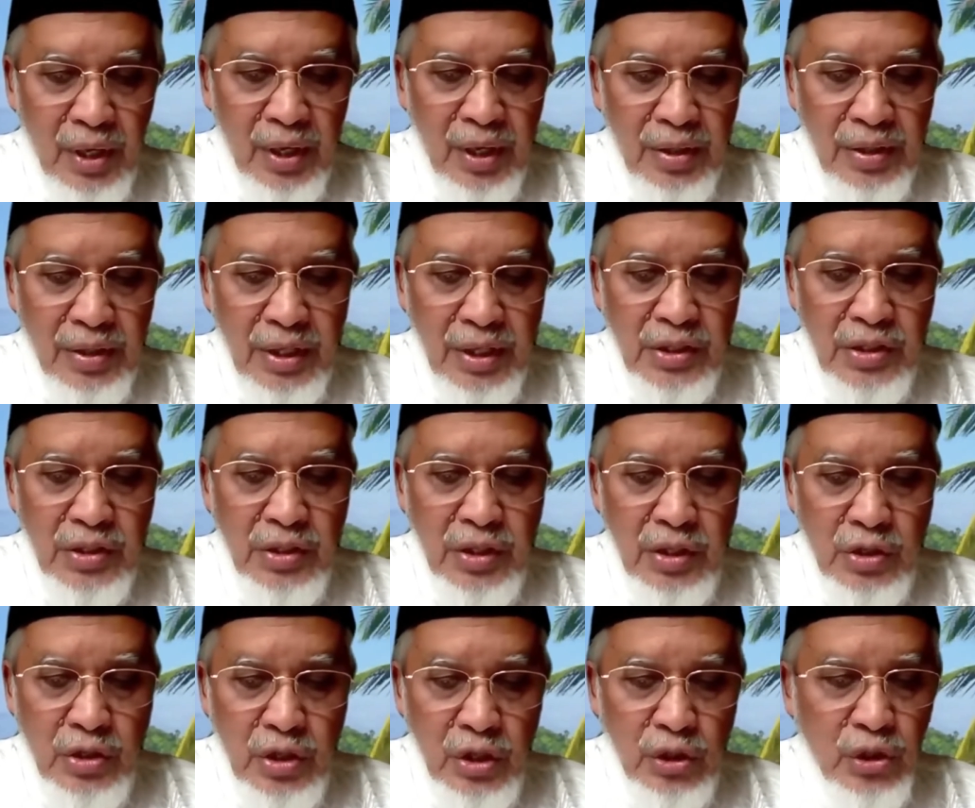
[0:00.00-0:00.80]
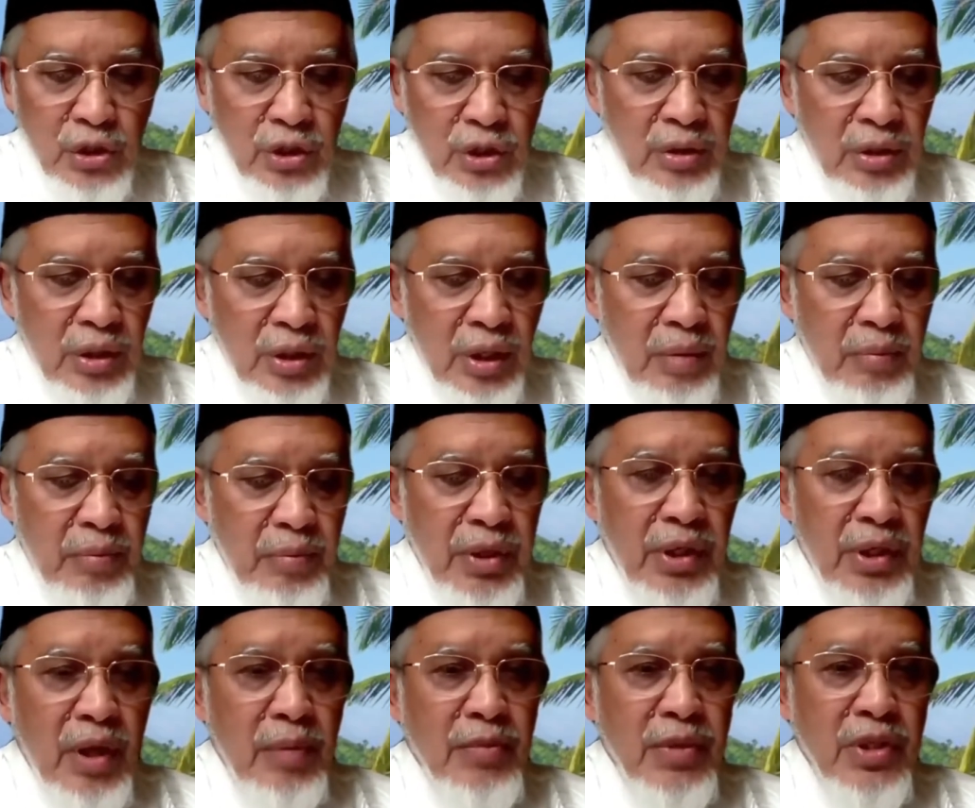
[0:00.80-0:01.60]
And this decision
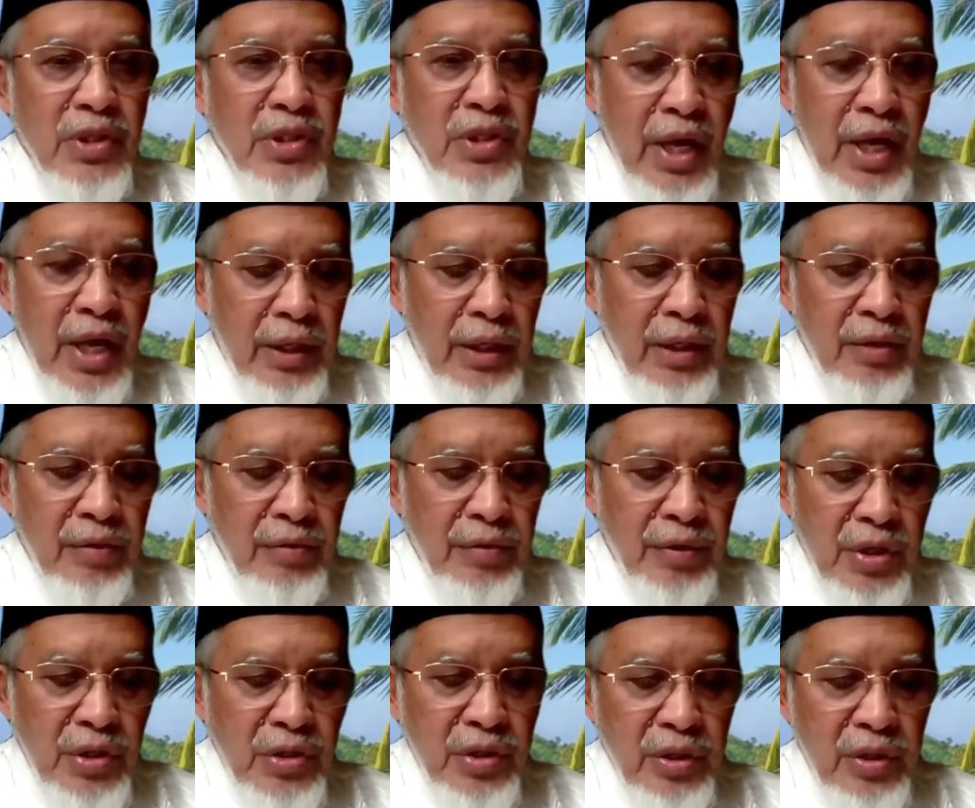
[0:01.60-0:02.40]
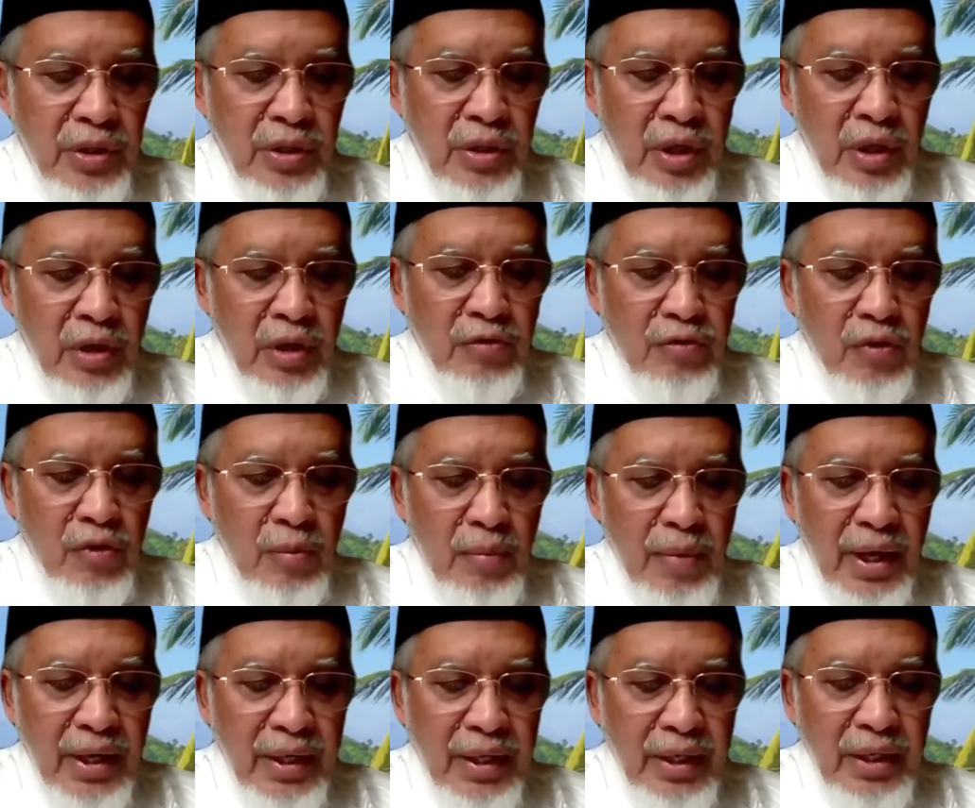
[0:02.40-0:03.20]
became the second reason
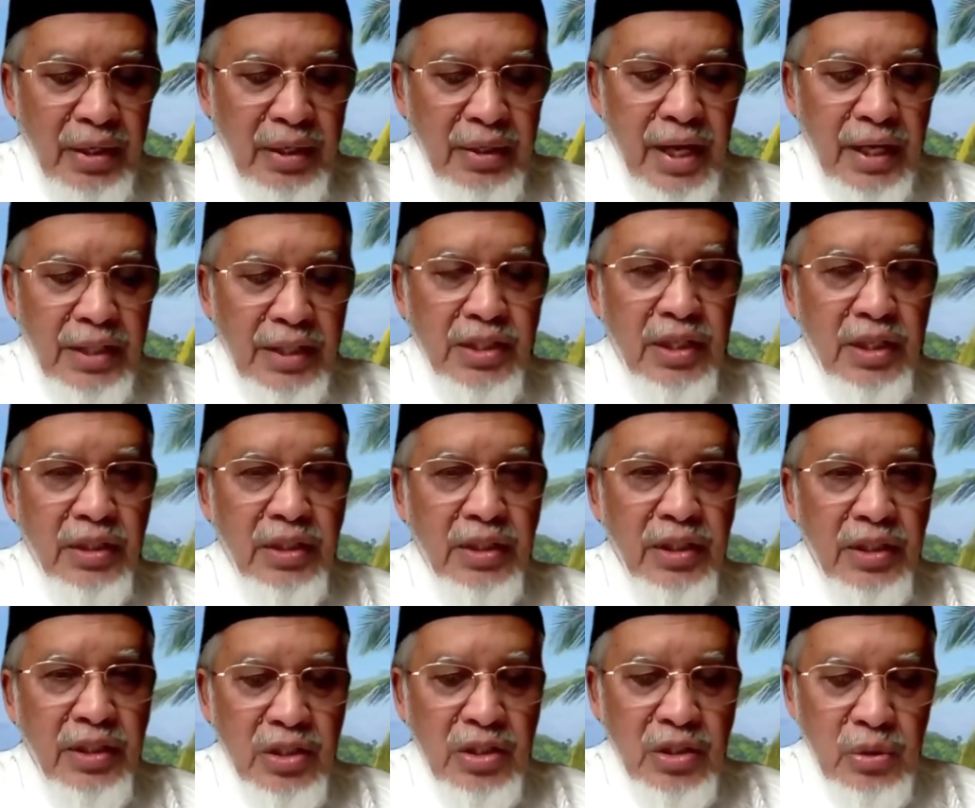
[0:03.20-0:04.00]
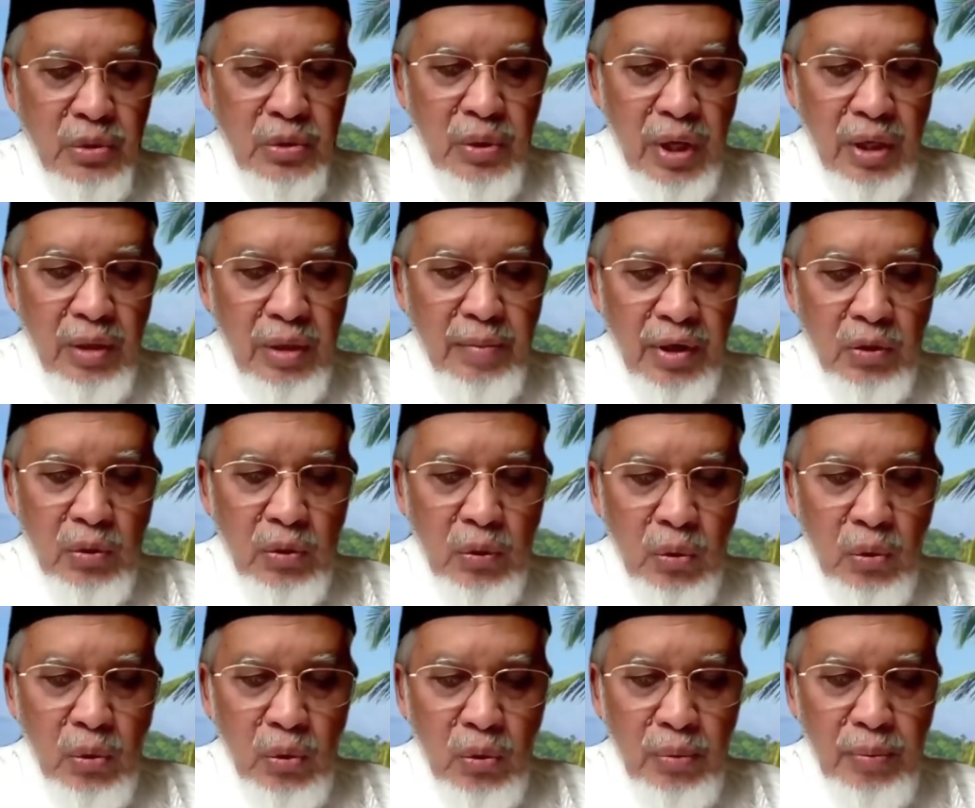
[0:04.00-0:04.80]
for my indebtedness to
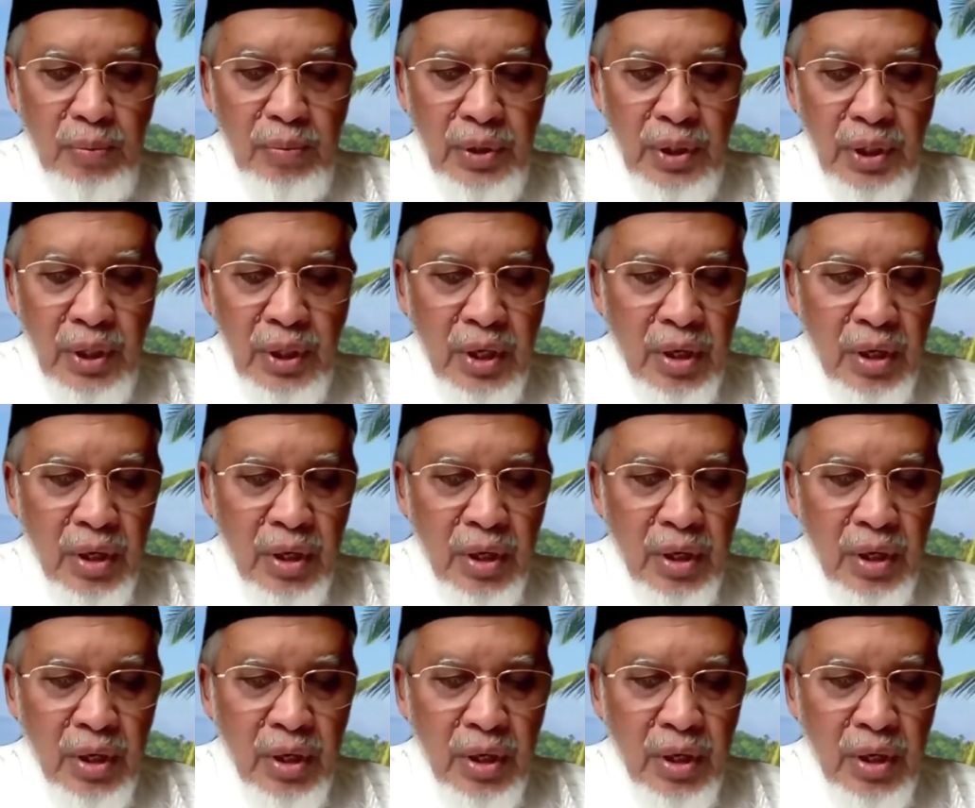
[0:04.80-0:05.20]
Al-Marhum.